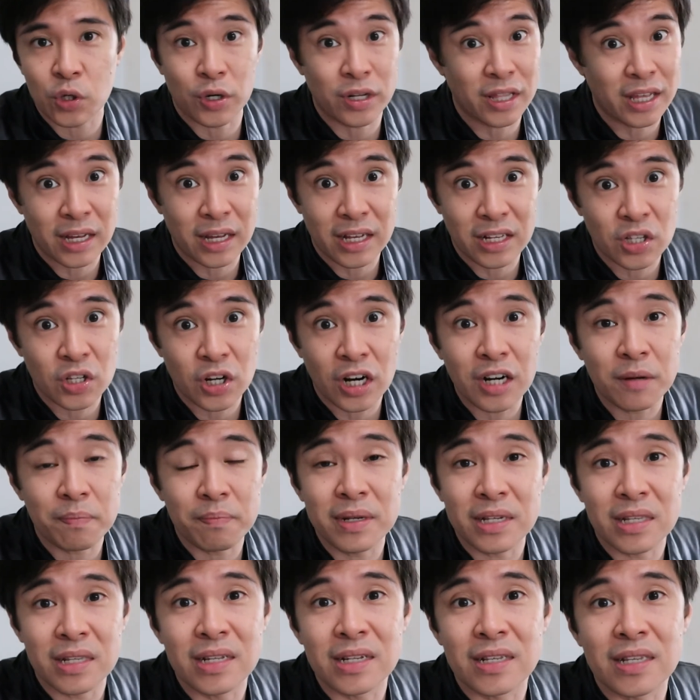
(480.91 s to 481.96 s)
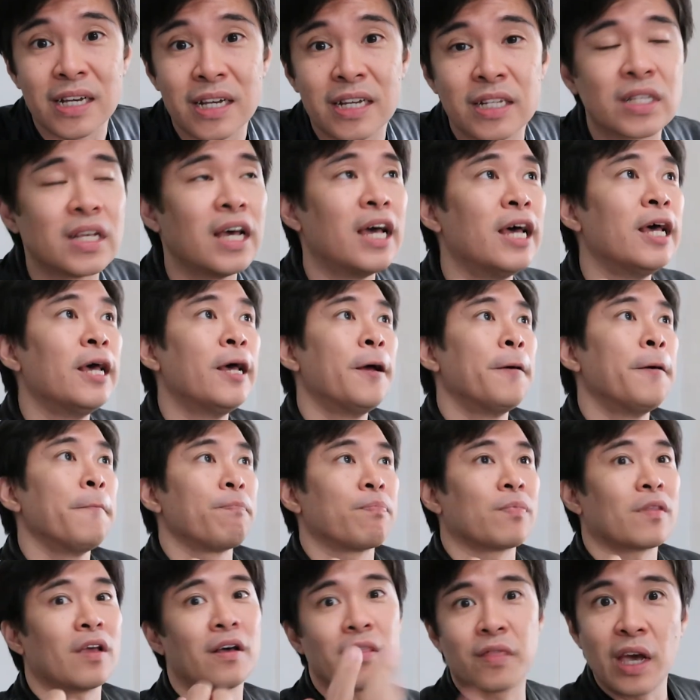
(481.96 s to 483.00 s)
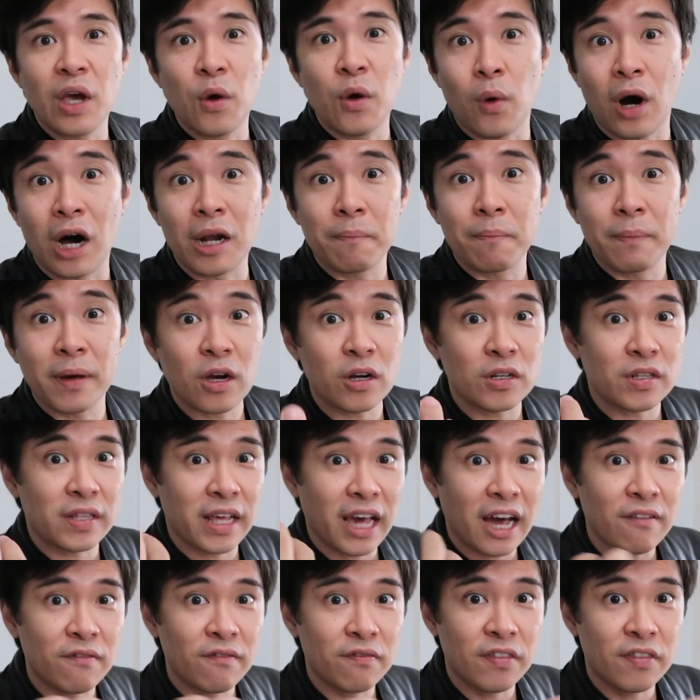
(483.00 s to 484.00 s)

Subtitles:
or they can start businesses that they want because they